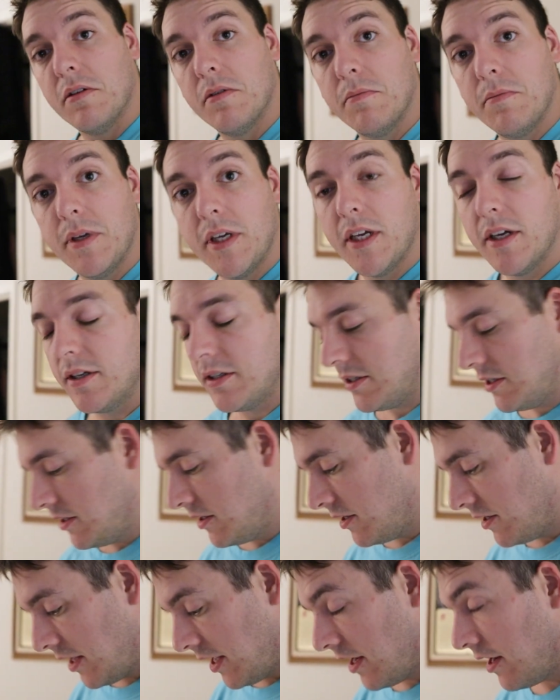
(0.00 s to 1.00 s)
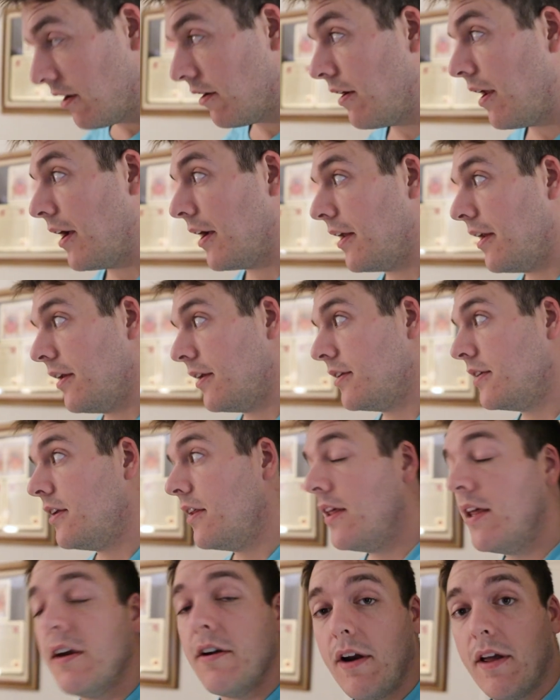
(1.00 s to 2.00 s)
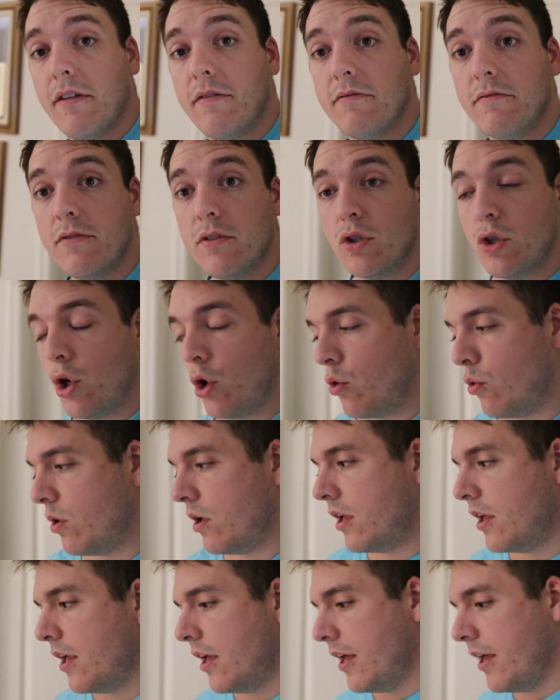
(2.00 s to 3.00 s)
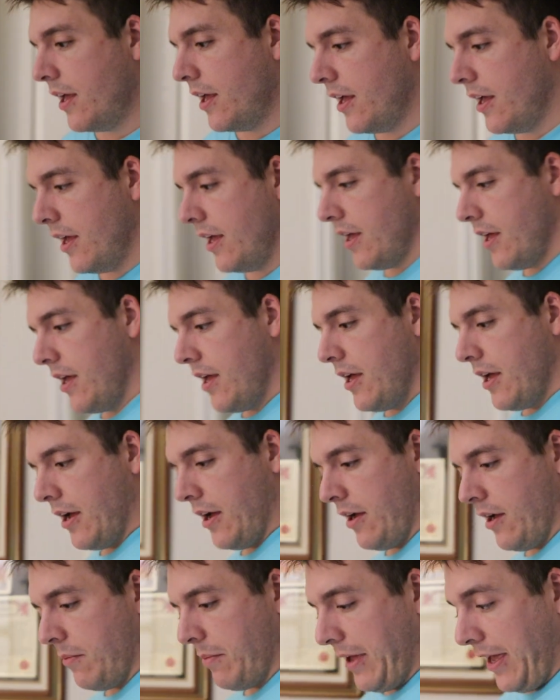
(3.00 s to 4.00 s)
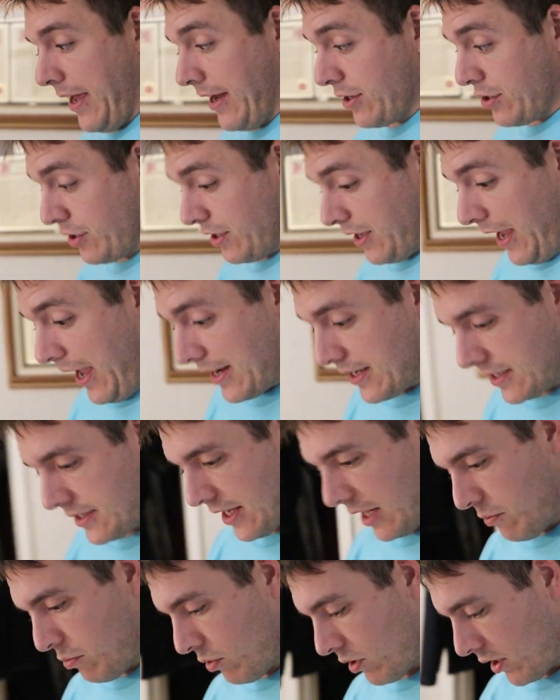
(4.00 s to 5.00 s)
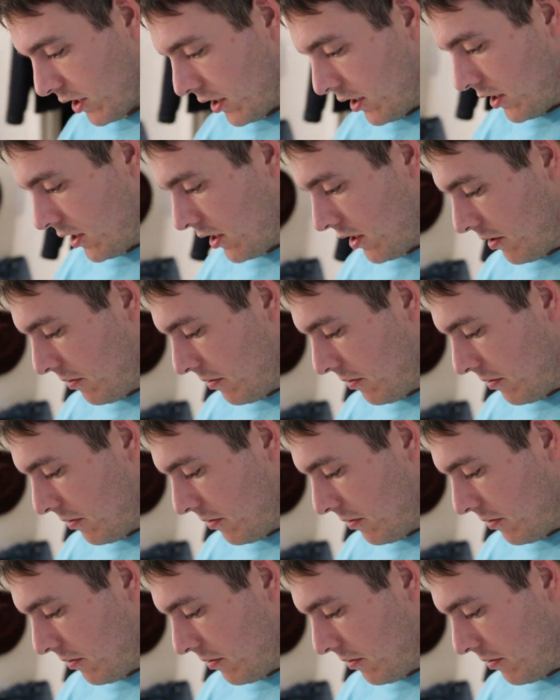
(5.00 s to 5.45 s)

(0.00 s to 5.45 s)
you because they are not connected to the internet. So I actually had to stop working